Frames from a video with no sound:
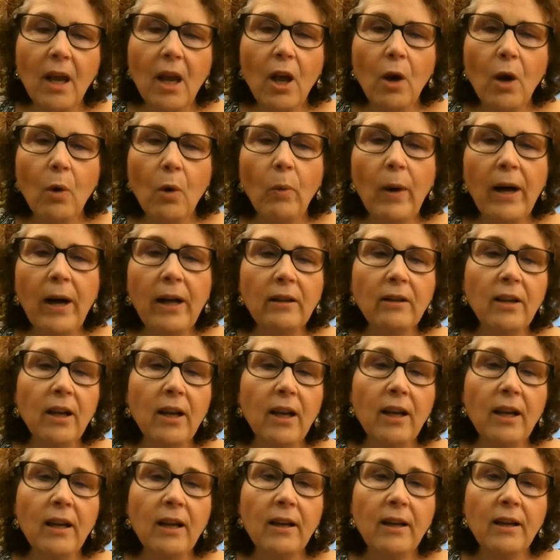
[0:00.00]
Well,
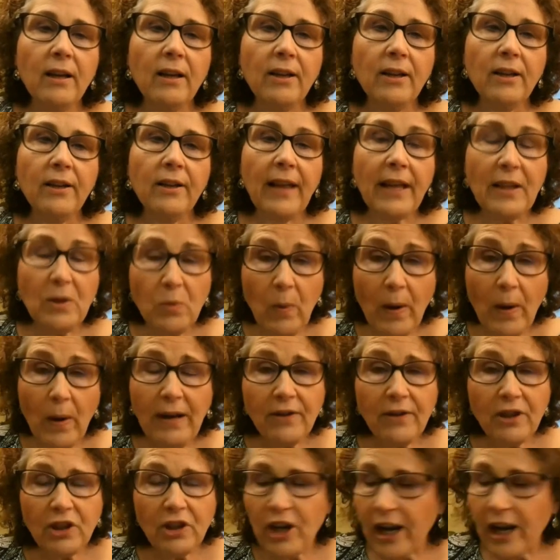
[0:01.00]
that's one of
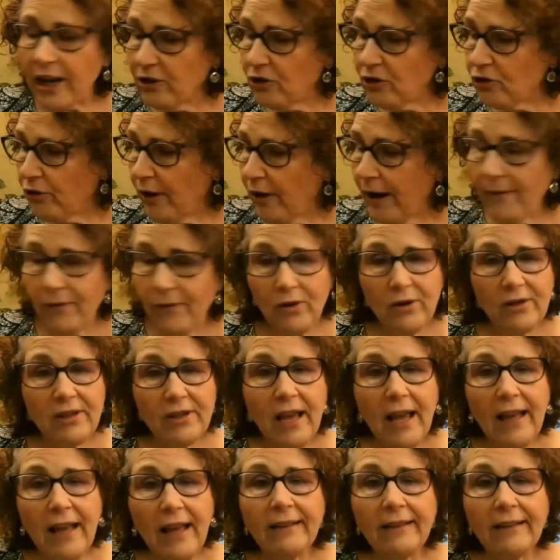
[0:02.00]
the change drivers.